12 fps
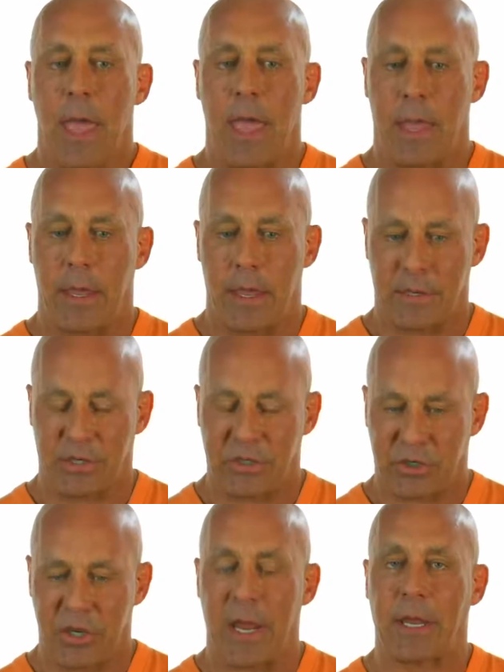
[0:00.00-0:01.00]
an
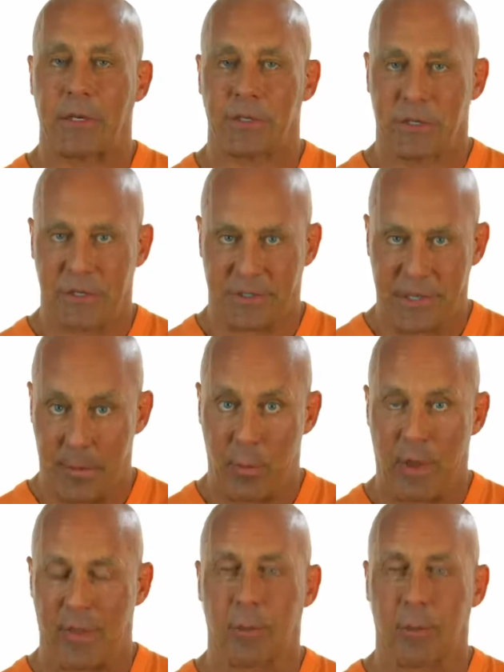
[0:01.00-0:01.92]
exchange the same way.